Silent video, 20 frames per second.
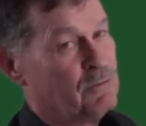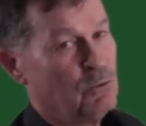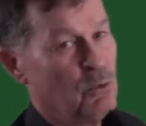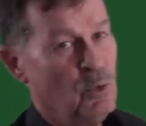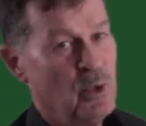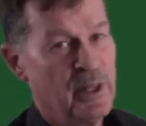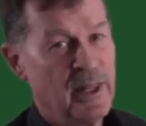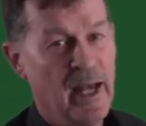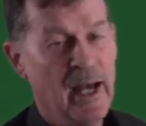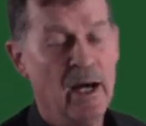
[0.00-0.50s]

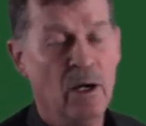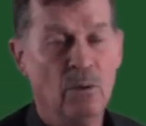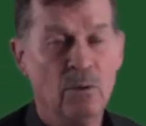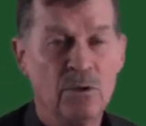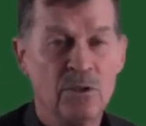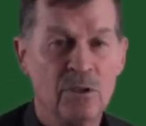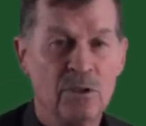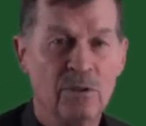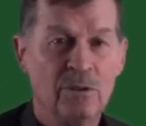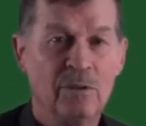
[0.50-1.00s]

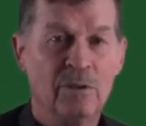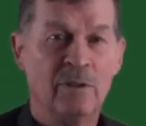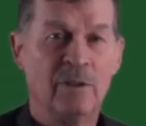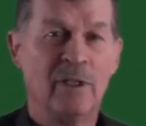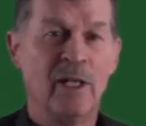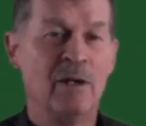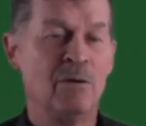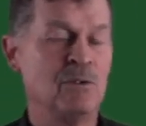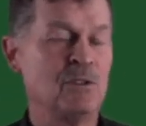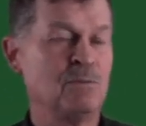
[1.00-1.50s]
without. And
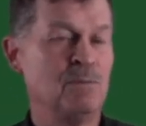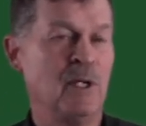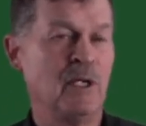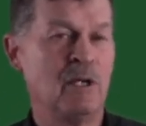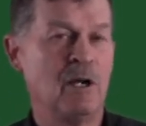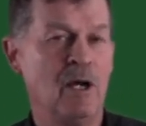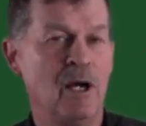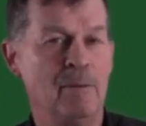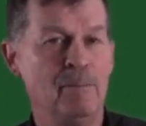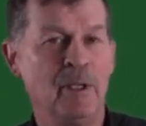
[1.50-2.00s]
that was my
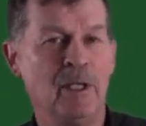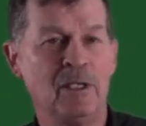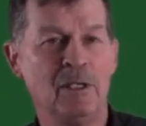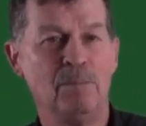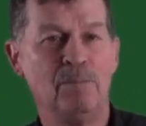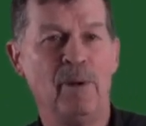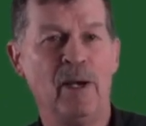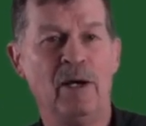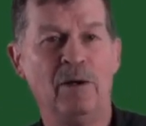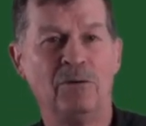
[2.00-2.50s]
comment
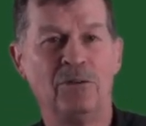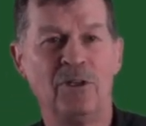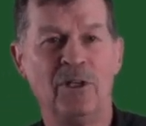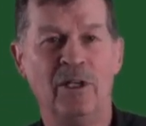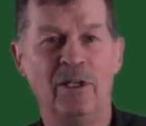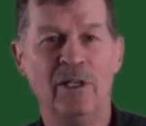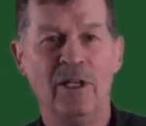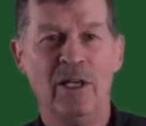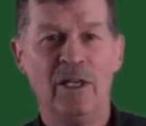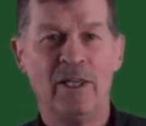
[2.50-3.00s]
about
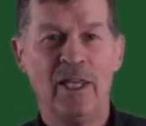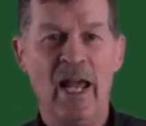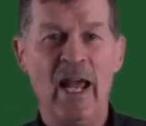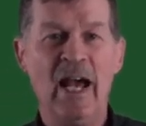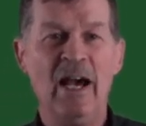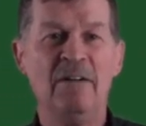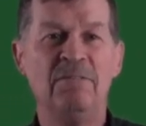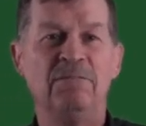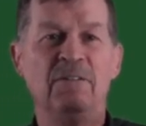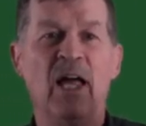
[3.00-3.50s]
the
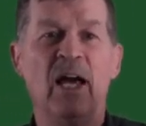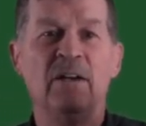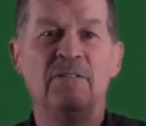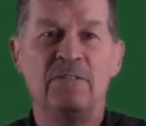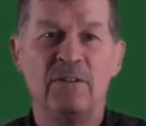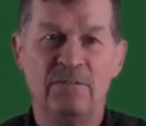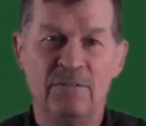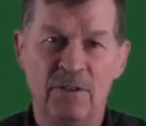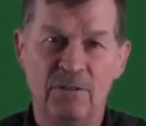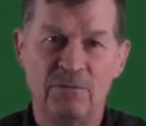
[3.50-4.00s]
half-life
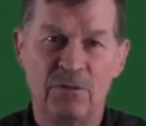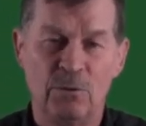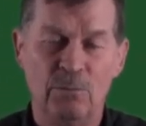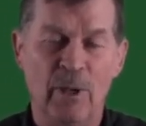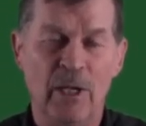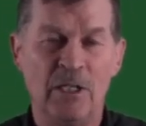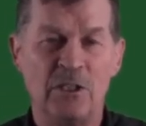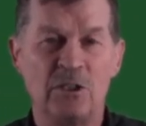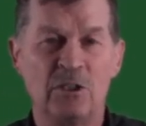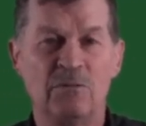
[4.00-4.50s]
of
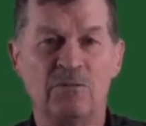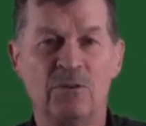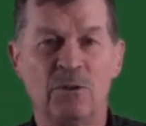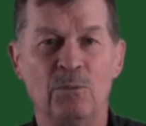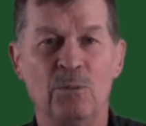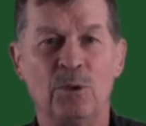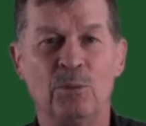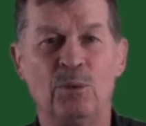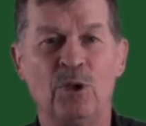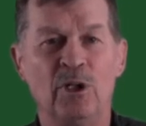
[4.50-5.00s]
information
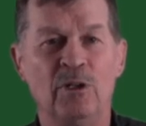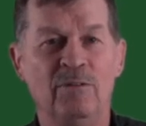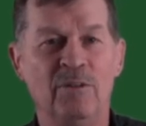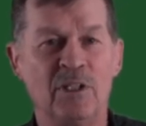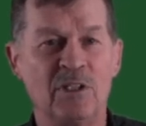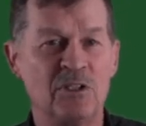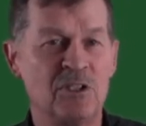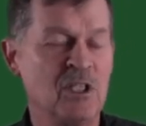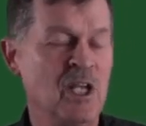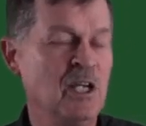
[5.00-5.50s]
from the
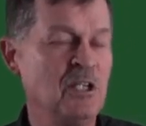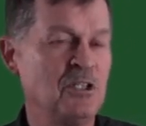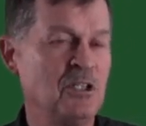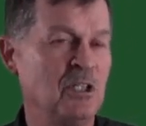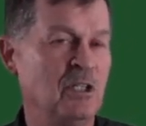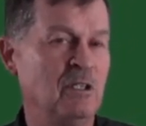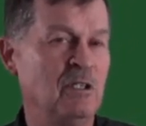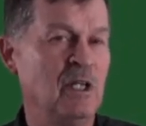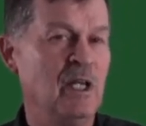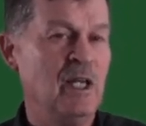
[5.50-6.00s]
previous
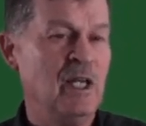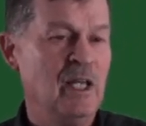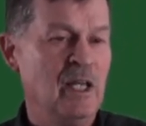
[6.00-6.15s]
session.